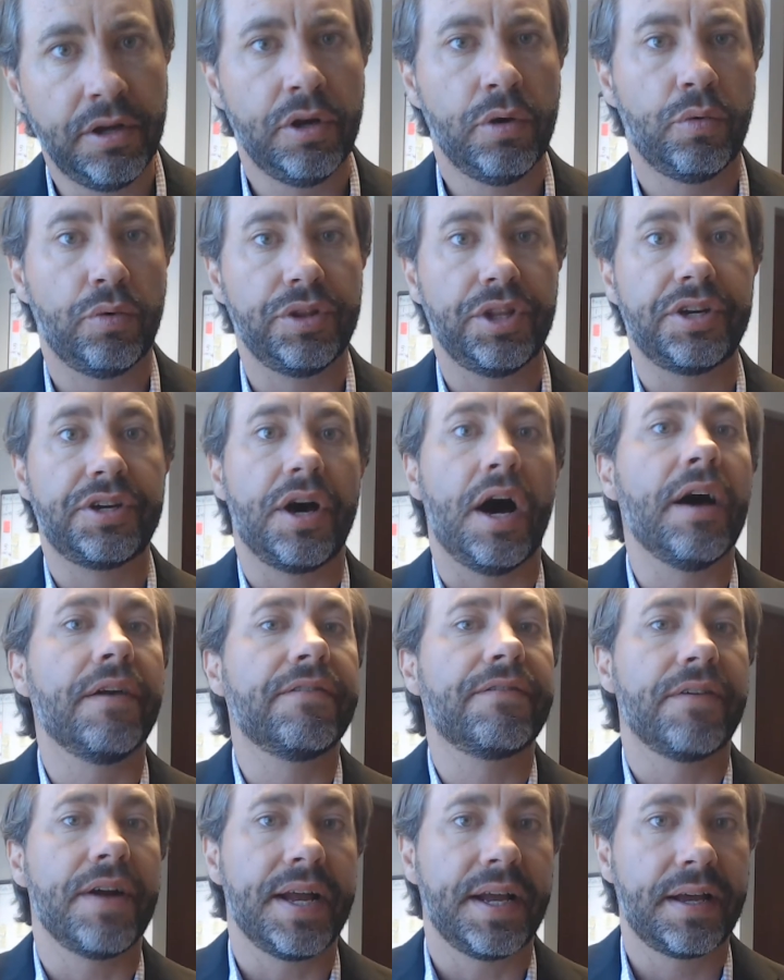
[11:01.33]
when the
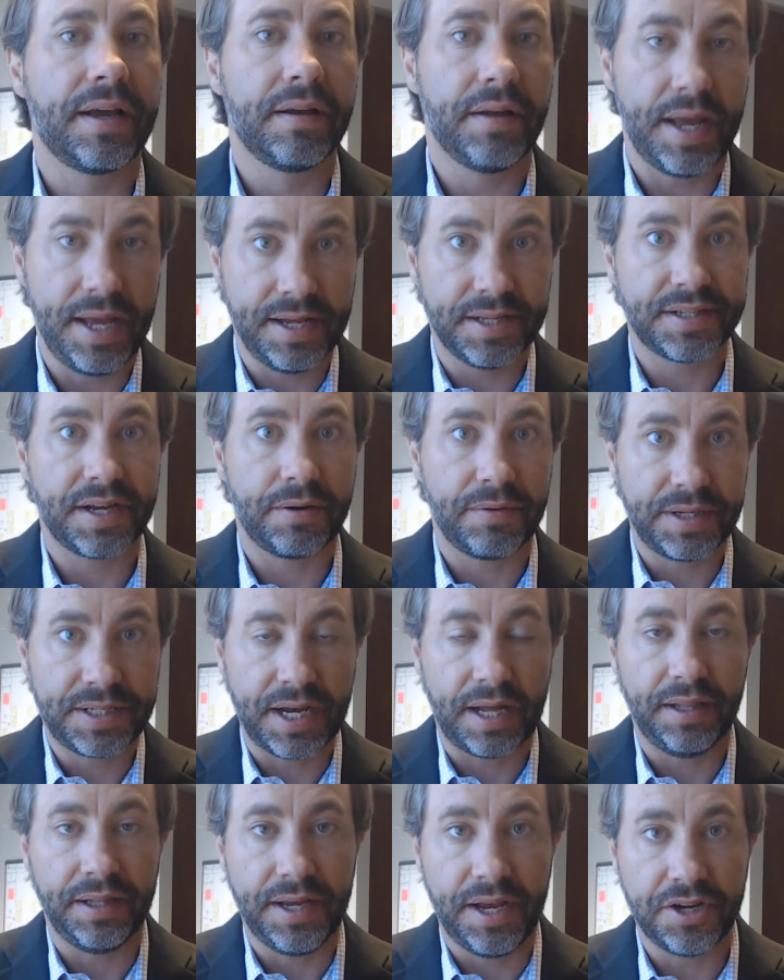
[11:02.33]
Dodd-Frank
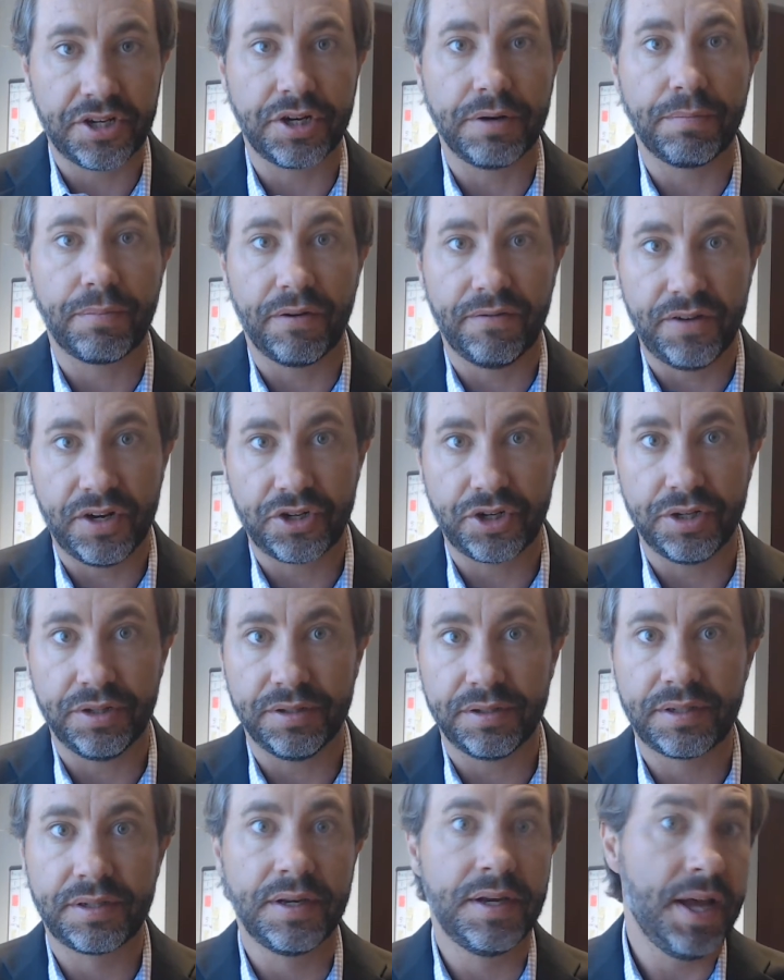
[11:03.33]
anti-retaliation
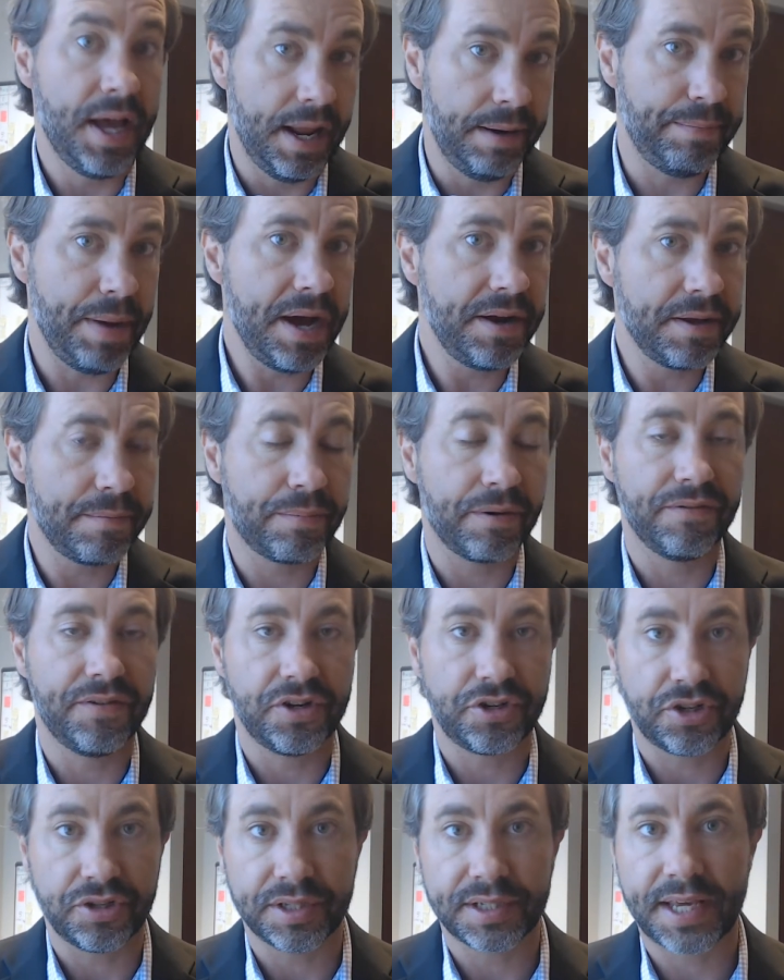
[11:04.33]
provisions and bounty
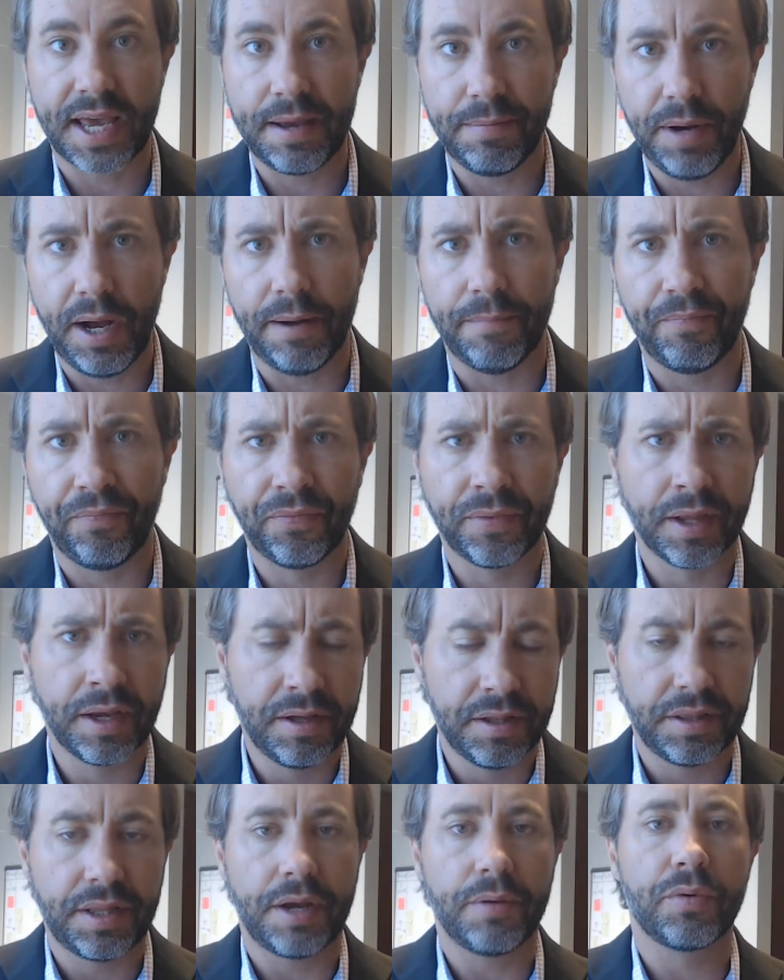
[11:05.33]
provisions came up.
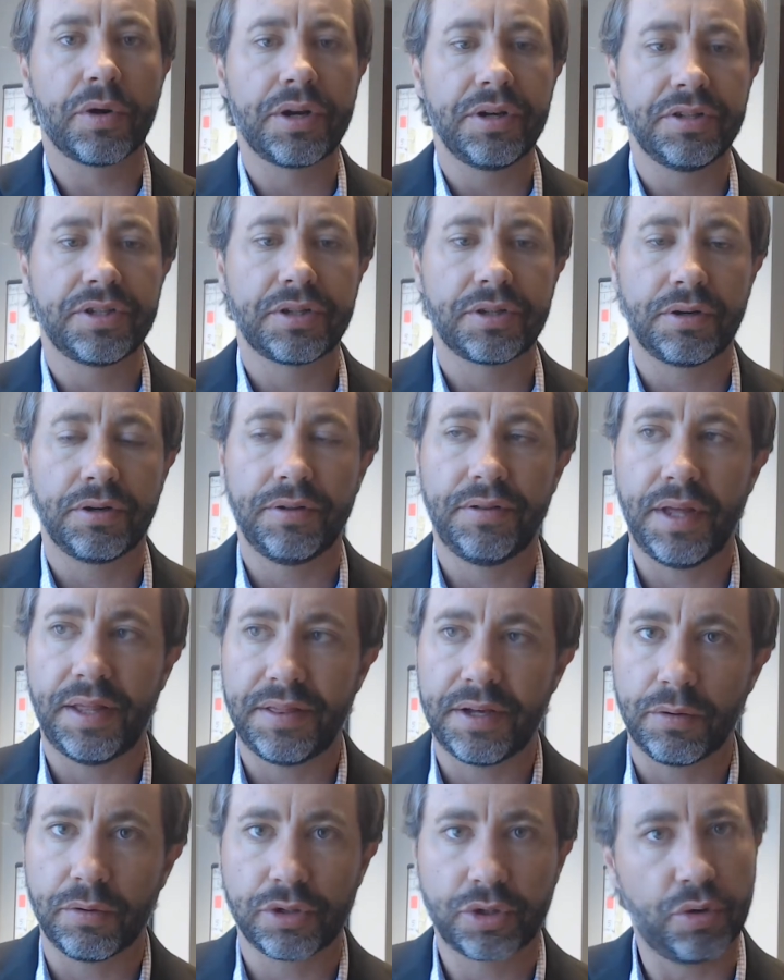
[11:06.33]
They were concerned that
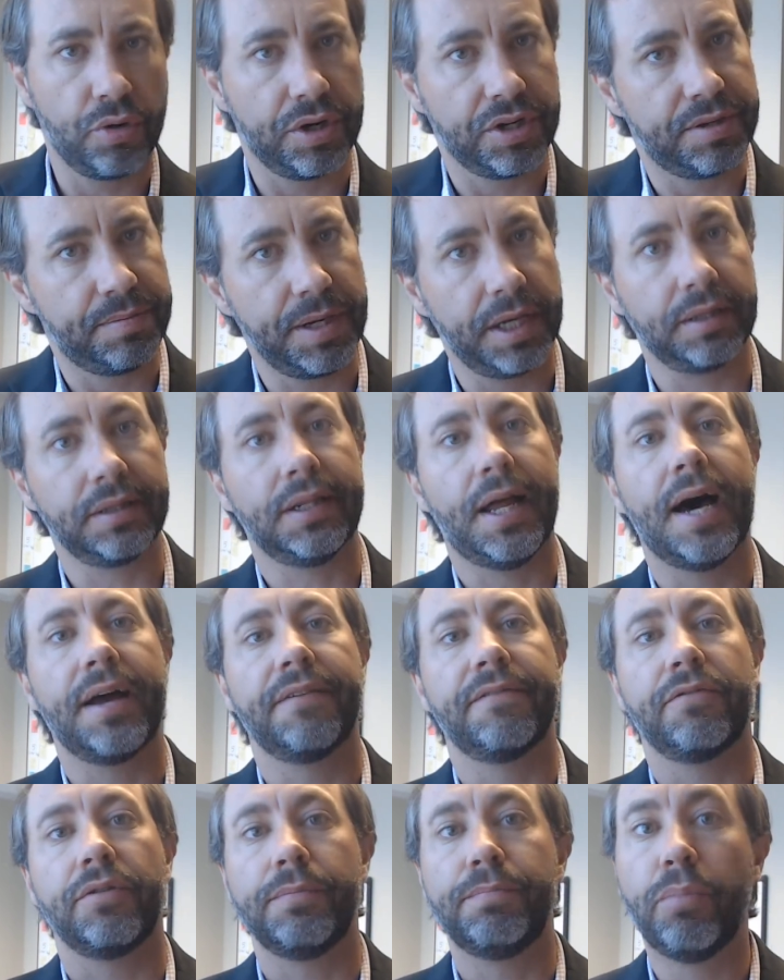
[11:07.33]
there was going to be a lot
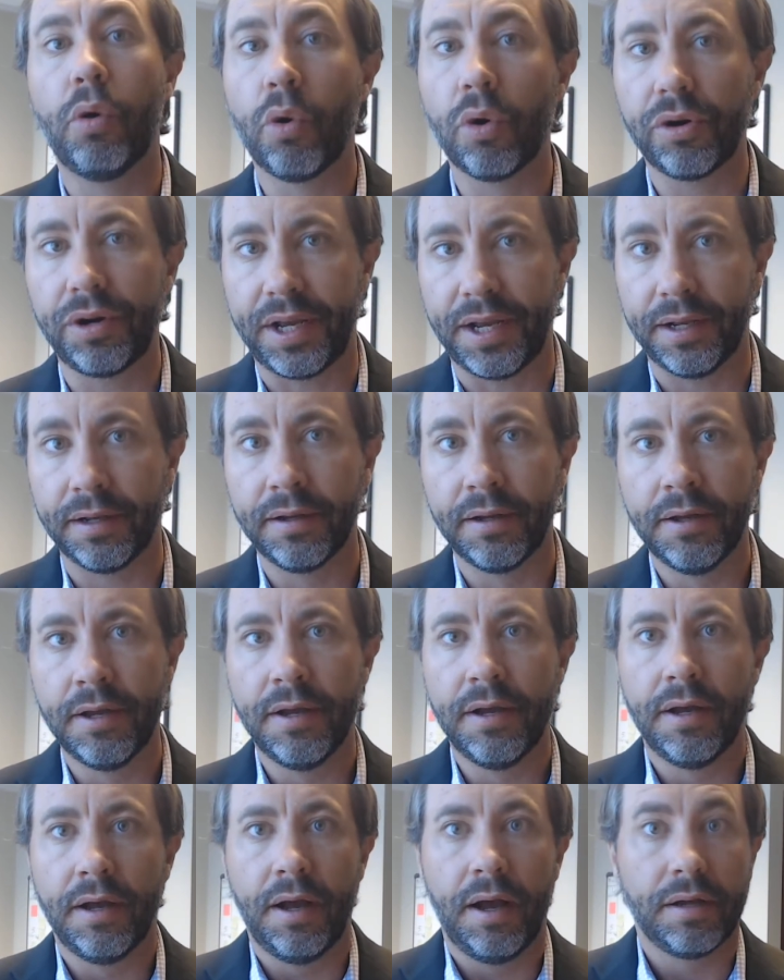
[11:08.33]
of reporting
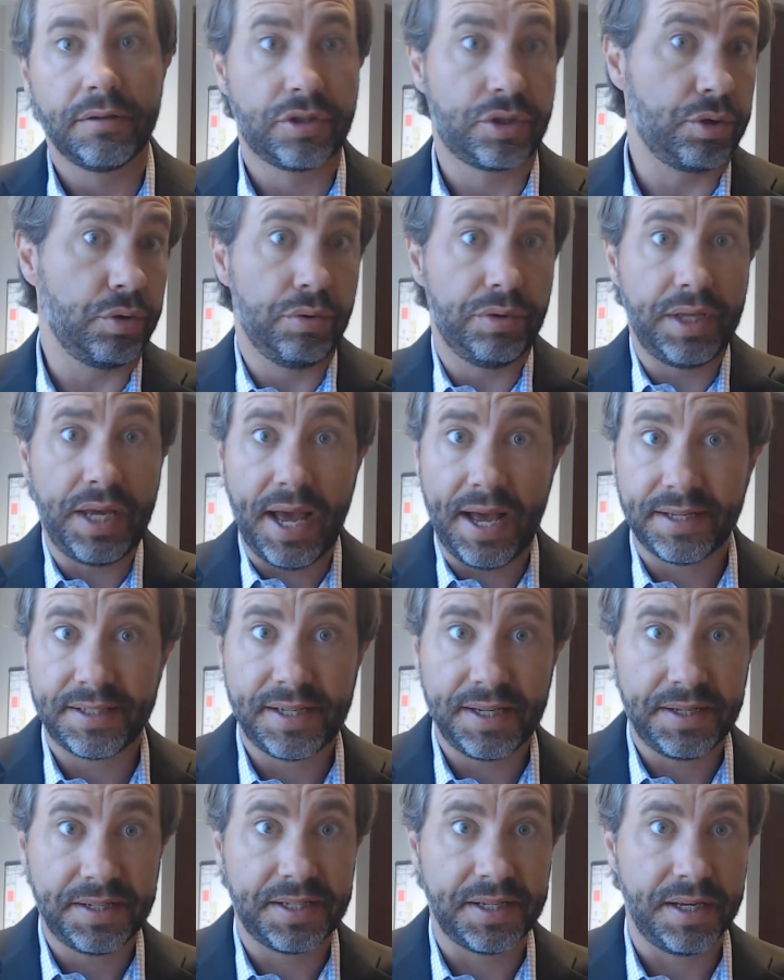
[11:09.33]
to the
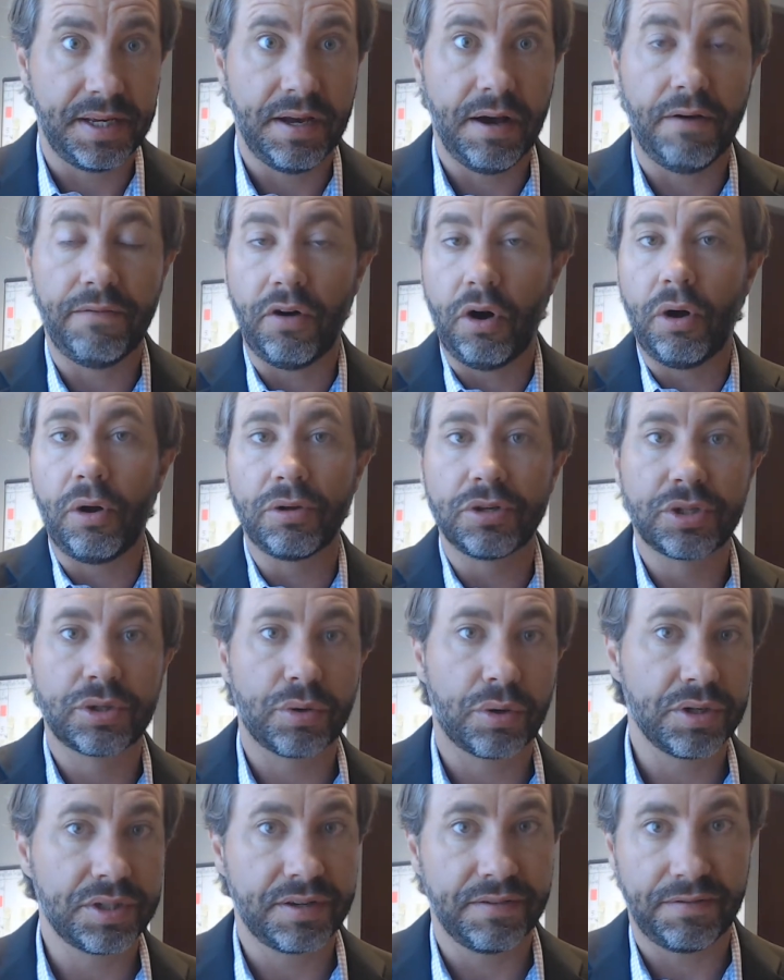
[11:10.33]
SEC of all
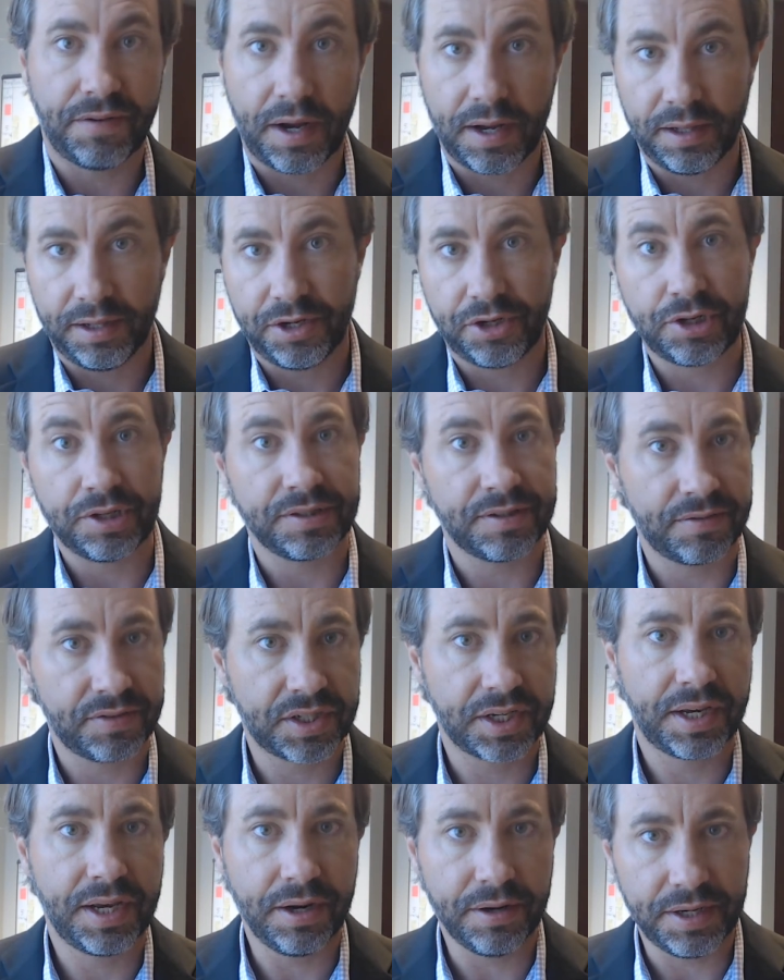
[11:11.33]
sorts of violations of
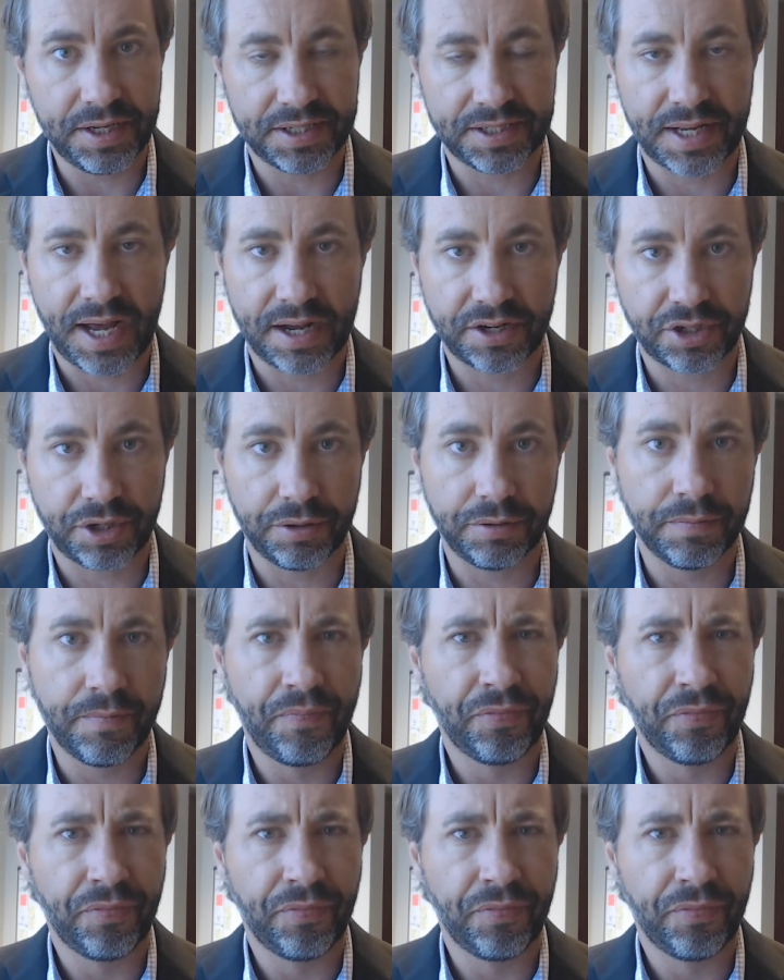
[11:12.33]
security statute.